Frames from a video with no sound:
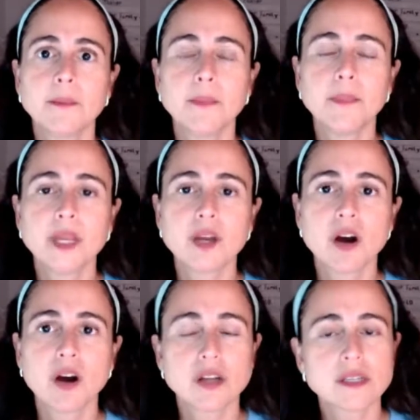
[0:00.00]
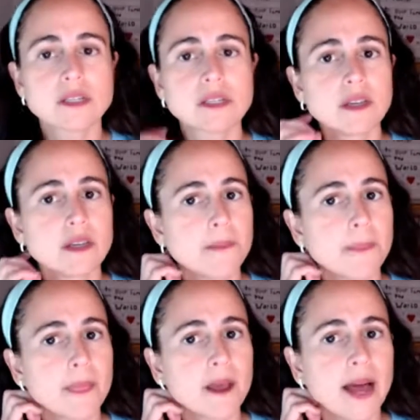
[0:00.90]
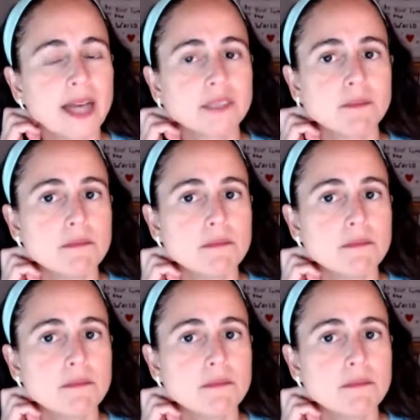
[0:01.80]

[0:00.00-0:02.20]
Because as